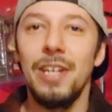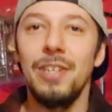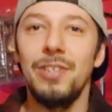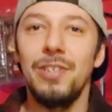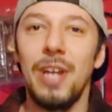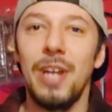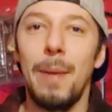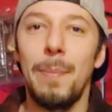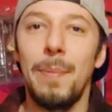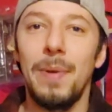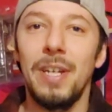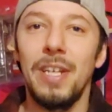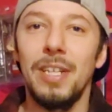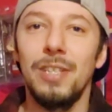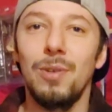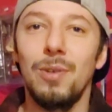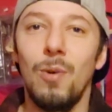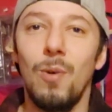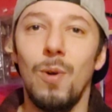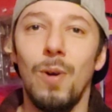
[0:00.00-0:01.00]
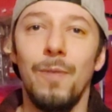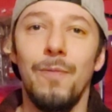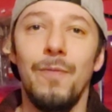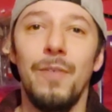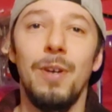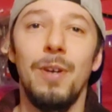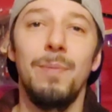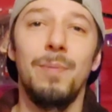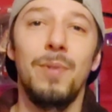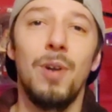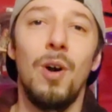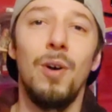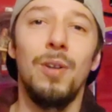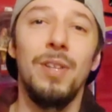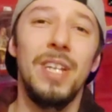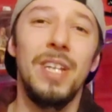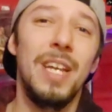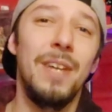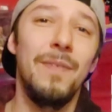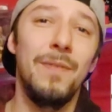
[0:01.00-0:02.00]
a Japanese horror film
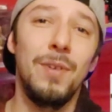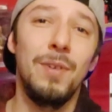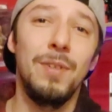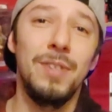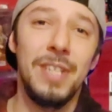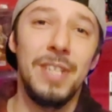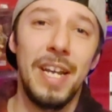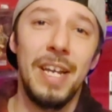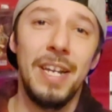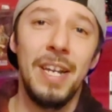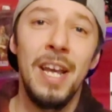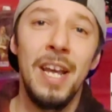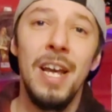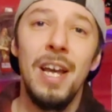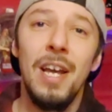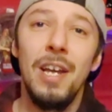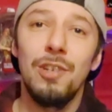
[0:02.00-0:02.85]
called Evil Dead